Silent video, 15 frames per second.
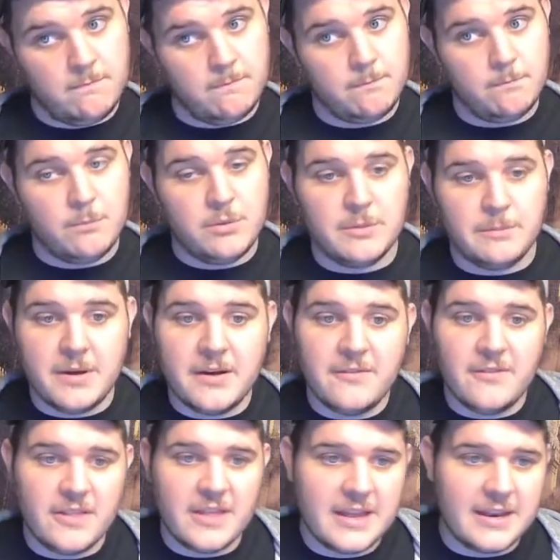Put a
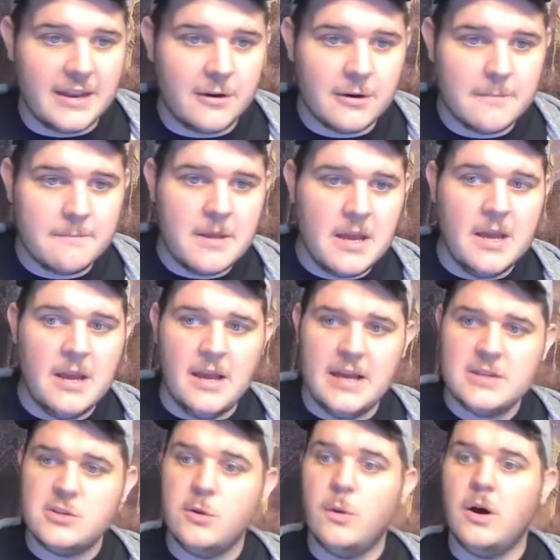puff of that near him
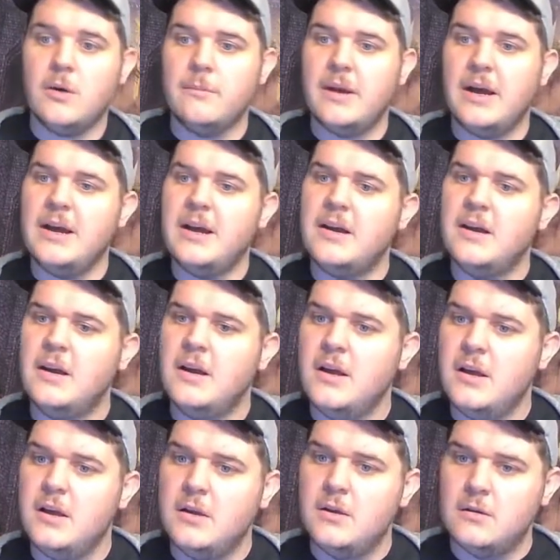as you walk by.
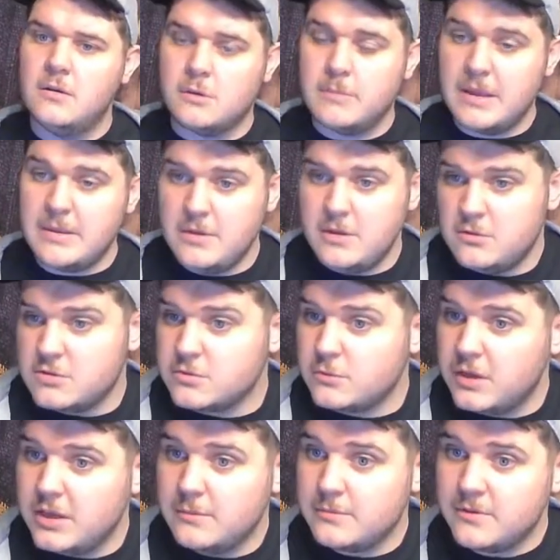Or maybe you just
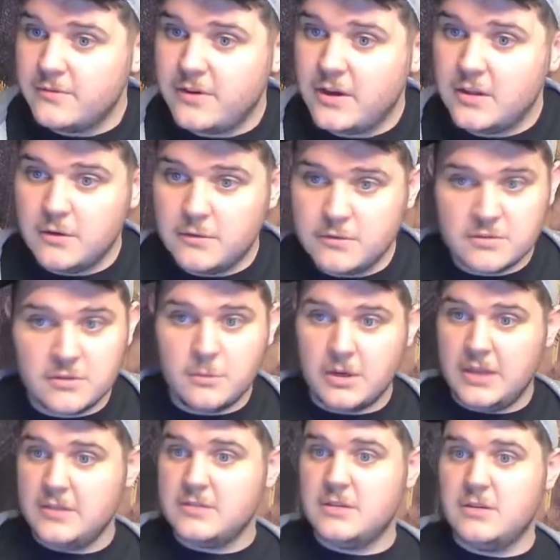want him to follow someone
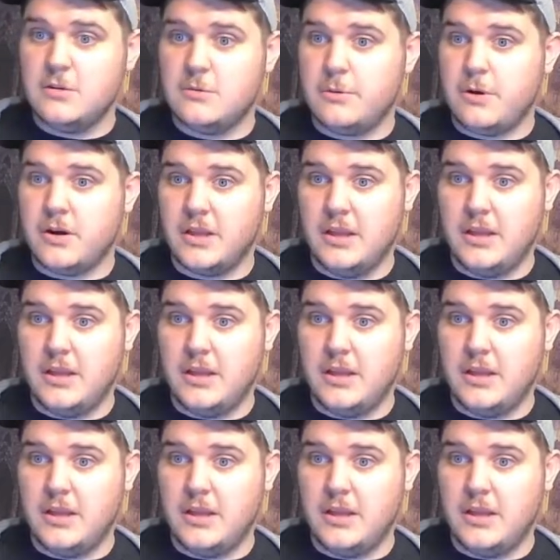else in your party.